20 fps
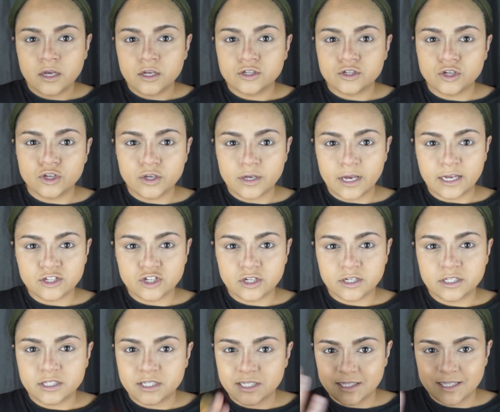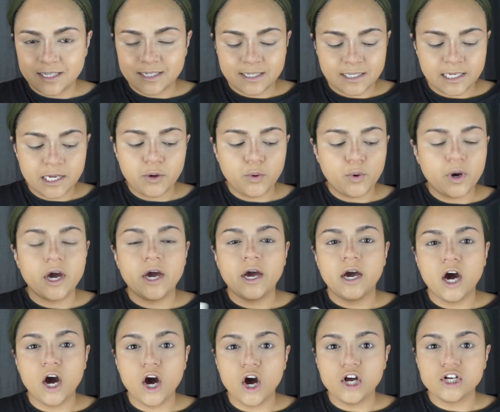So as you can see, there's still a
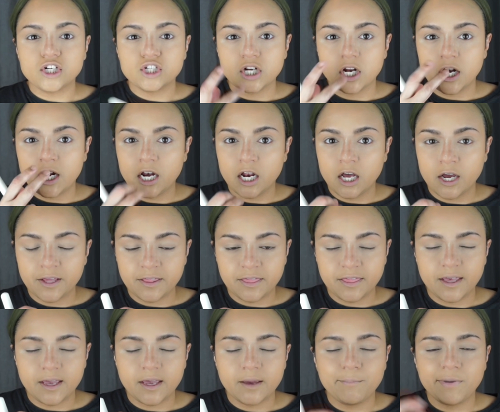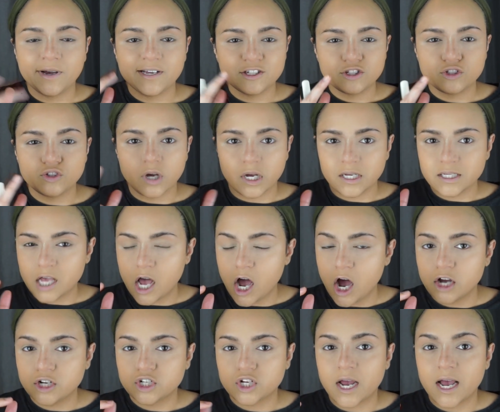harsh line there, but it's not as
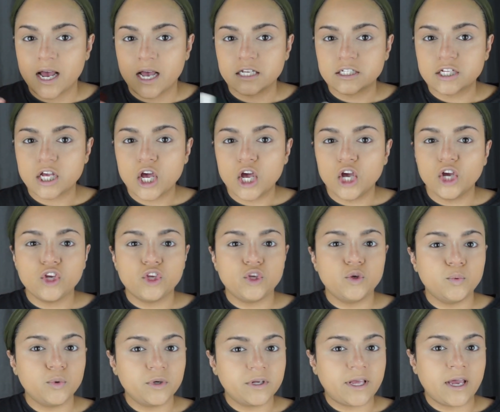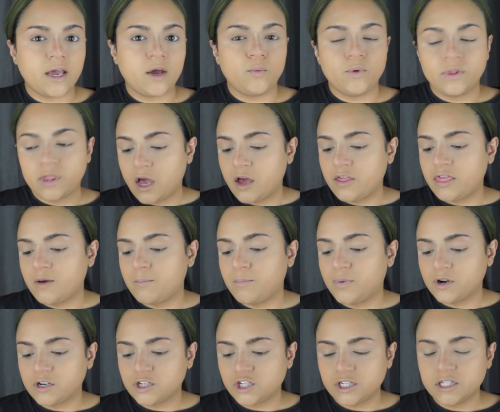harsh as you would get with other
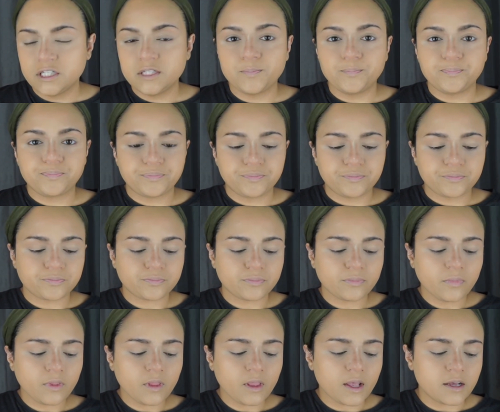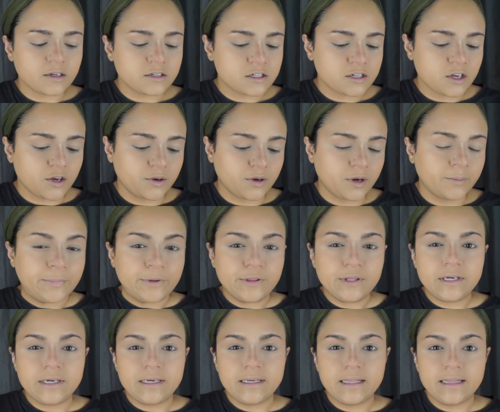brushes. So I'm going
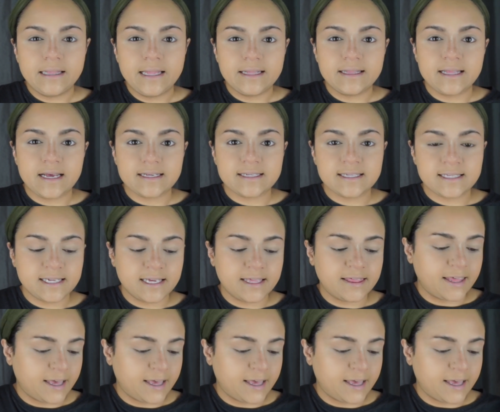to let that sit